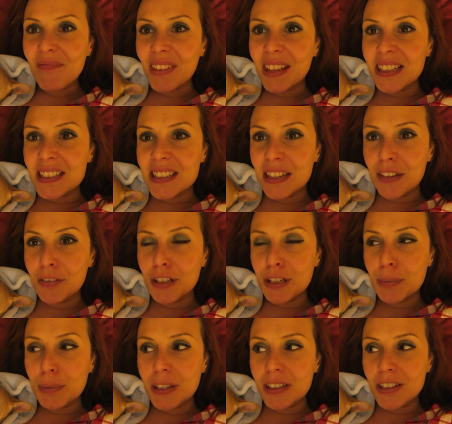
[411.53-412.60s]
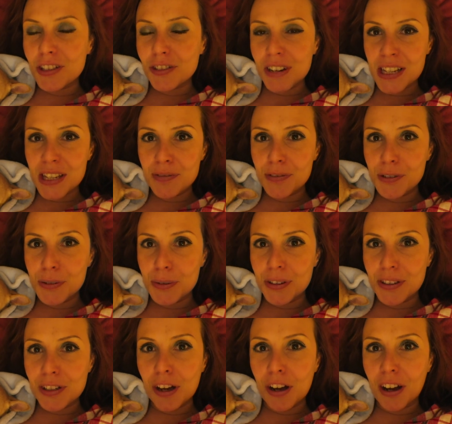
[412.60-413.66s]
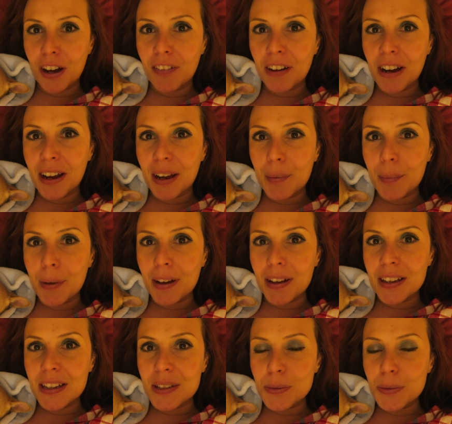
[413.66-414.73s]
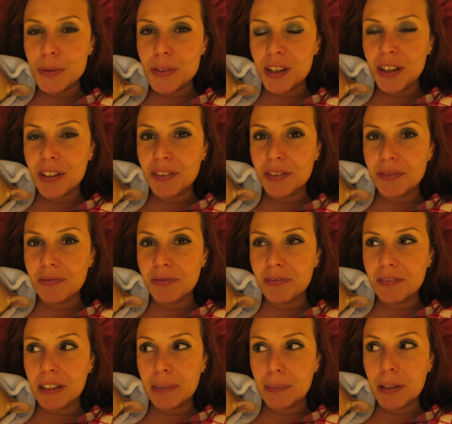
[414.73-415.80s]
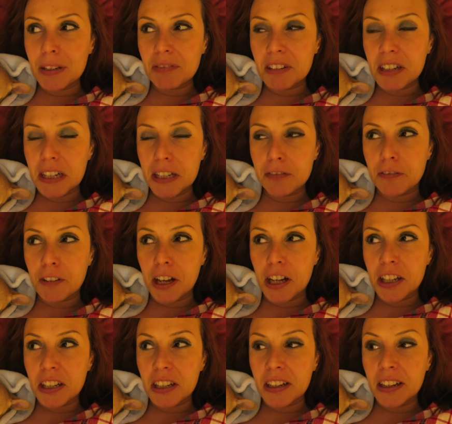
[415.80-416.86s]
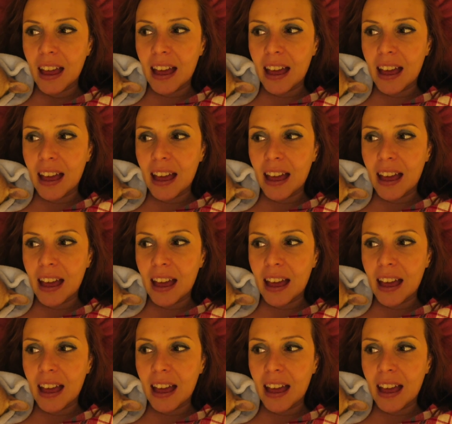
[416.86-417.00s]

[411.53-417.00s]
It's definitely been stressful and tiring, but it's also been really fun,